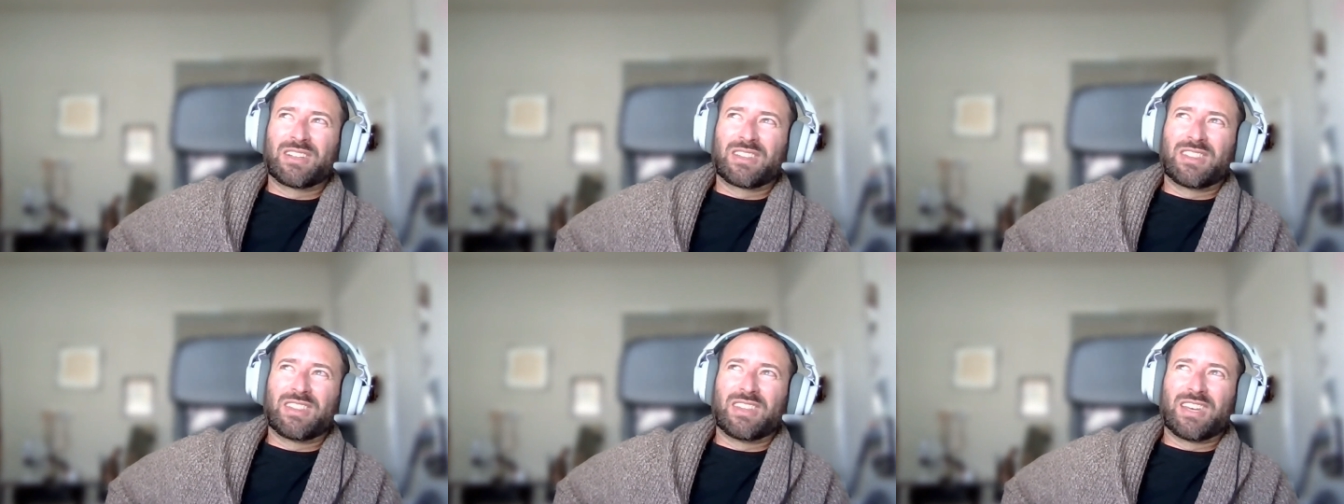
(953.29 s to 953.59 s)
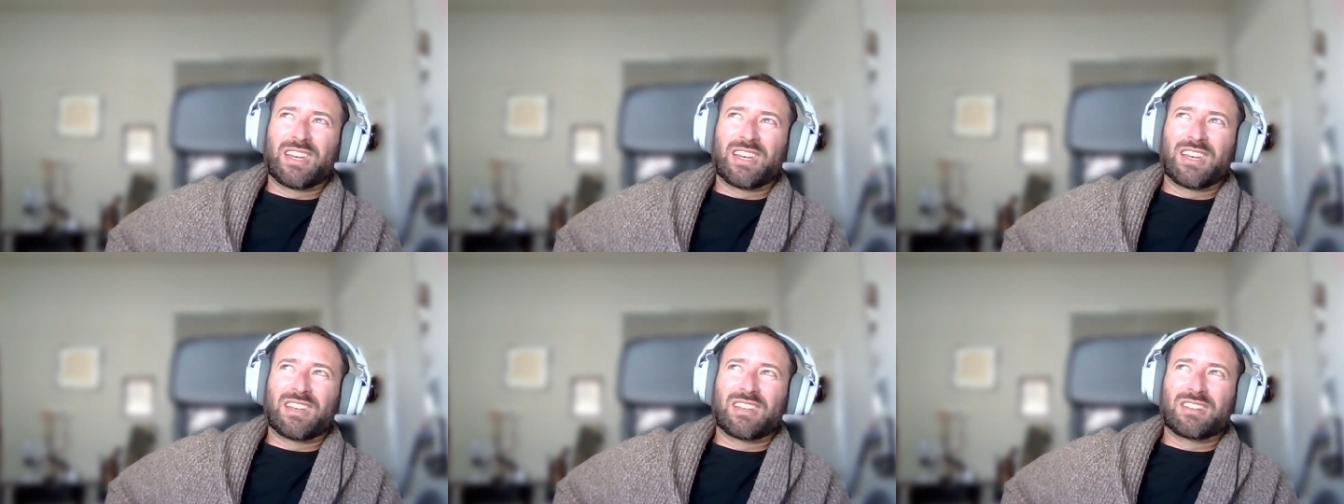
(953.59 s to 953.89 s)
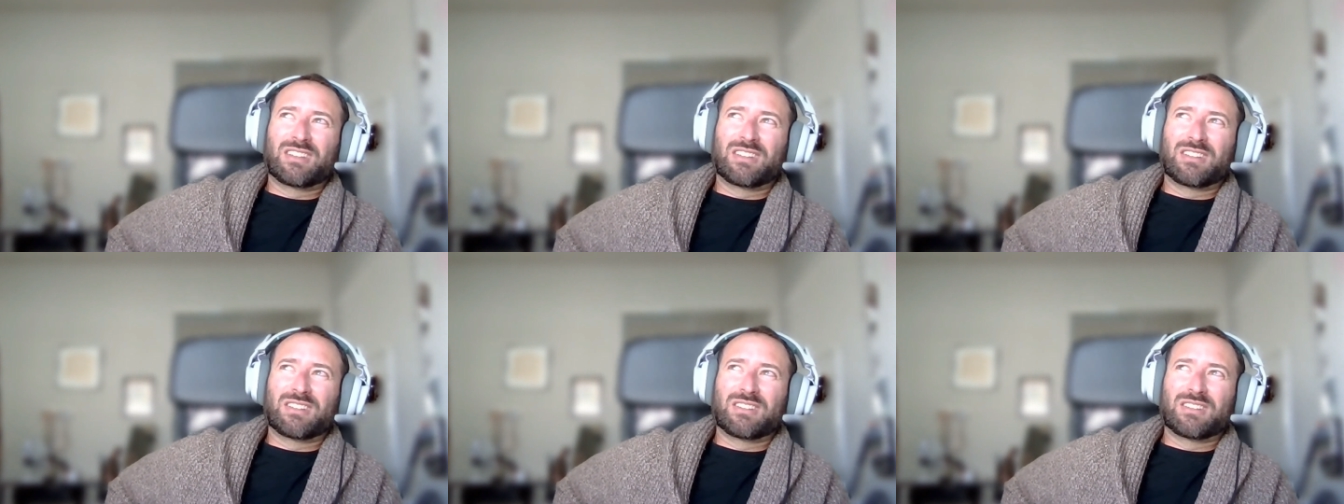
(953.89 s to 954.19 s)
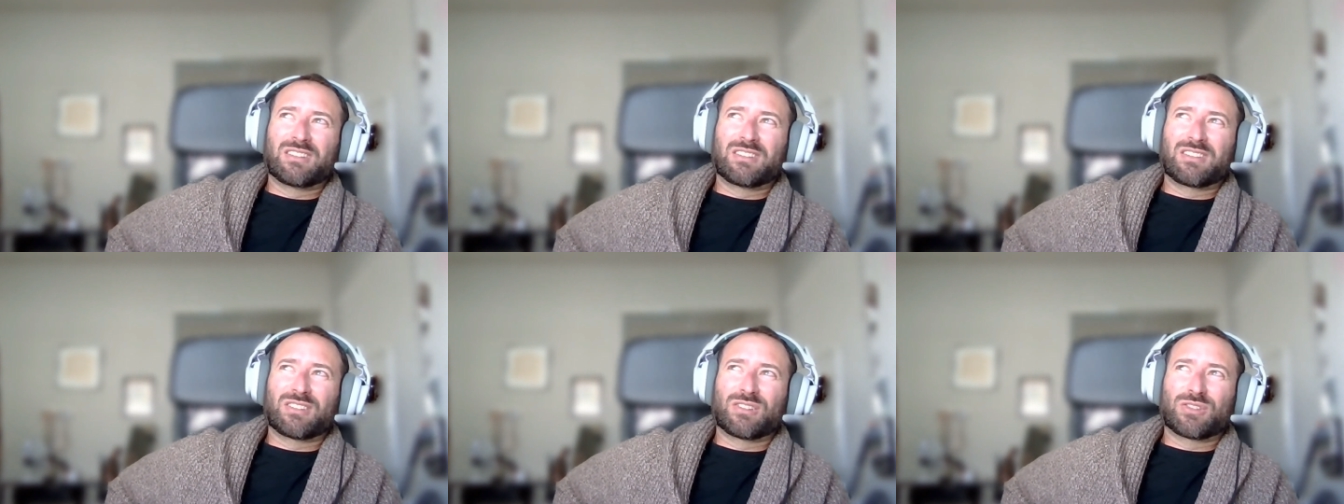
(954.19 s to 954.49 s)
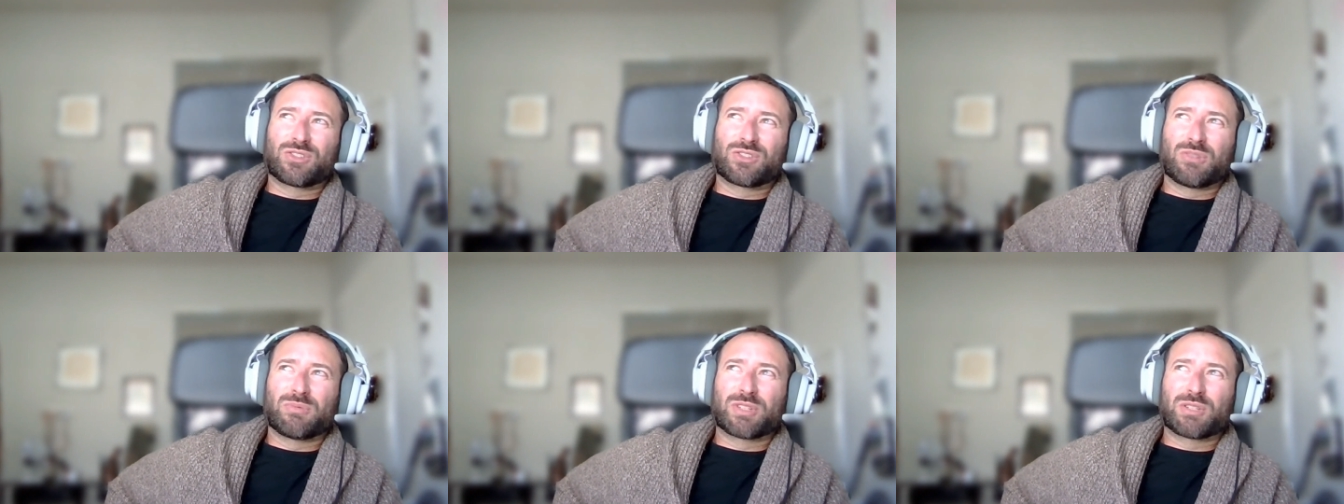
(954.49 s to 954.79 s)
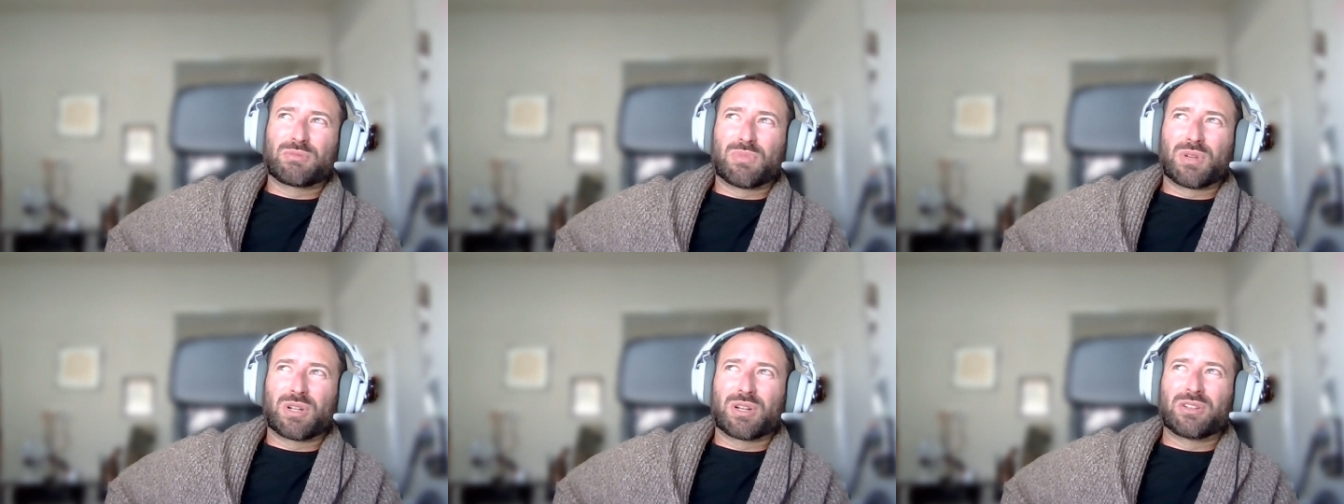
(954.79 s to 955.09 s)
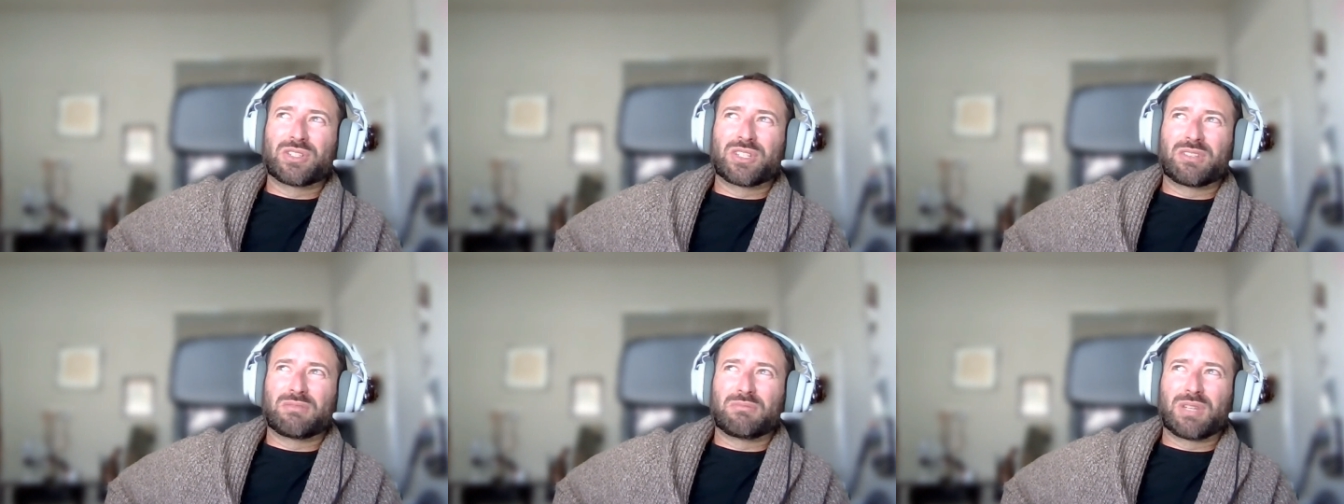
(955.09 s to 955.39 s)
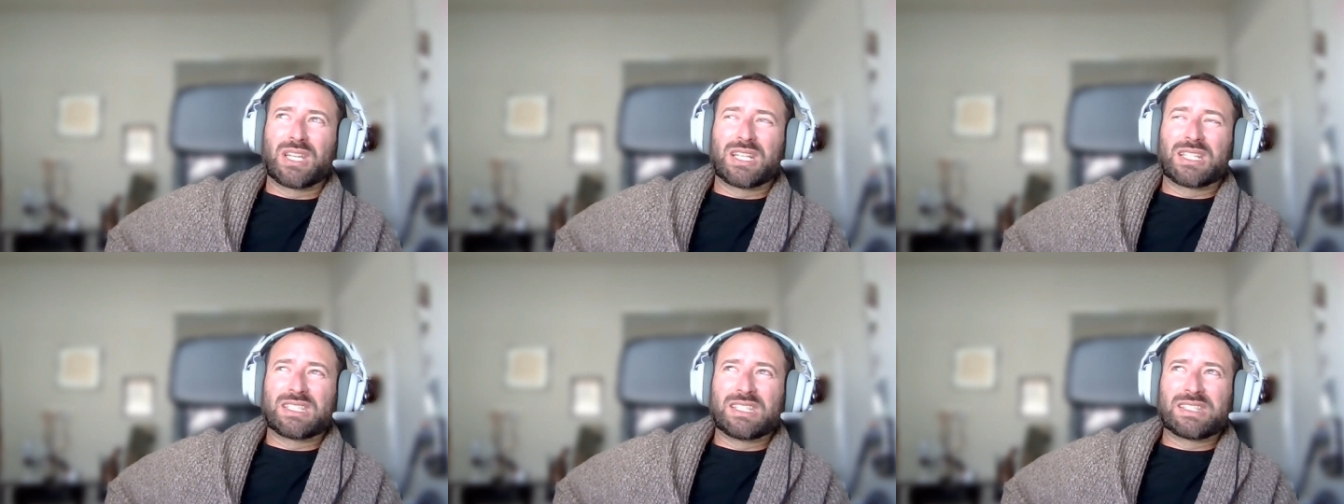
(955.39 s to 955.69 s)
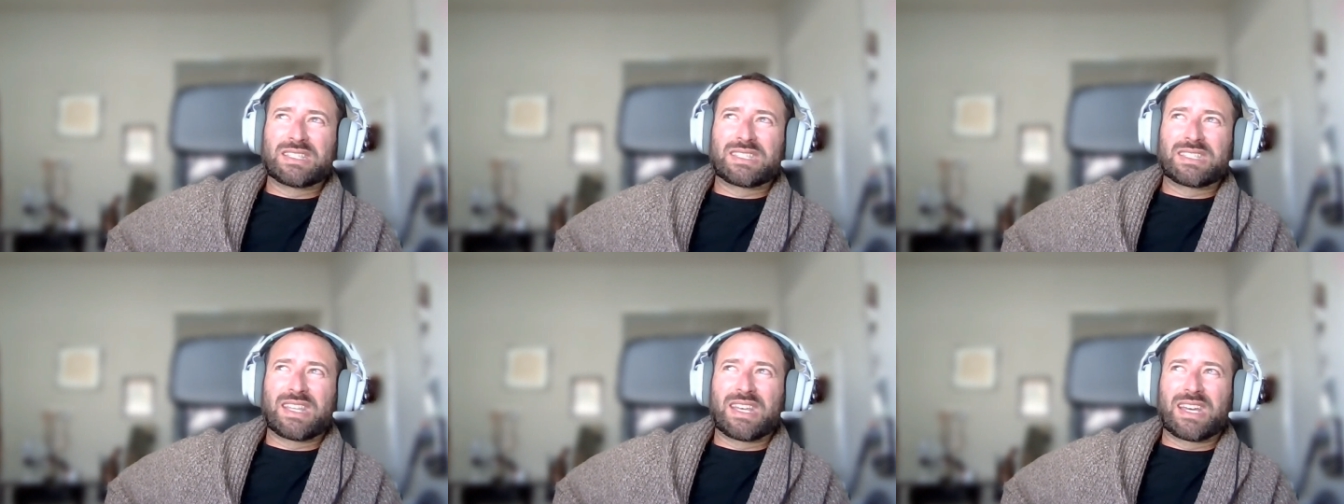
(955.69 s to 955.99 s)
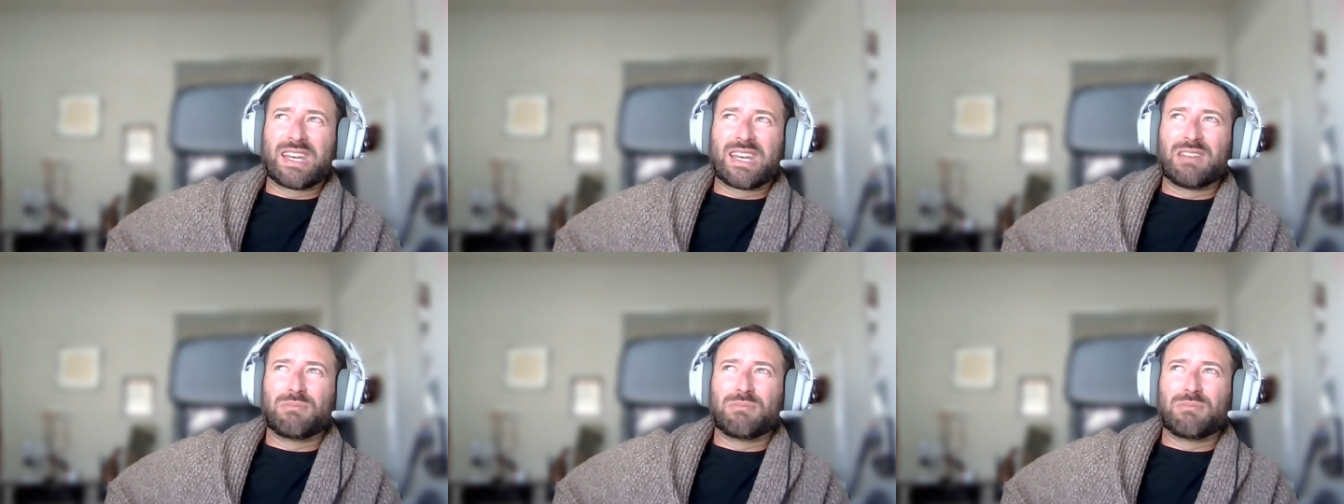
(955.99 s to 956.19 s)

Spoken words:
that there's so much margin baked into that,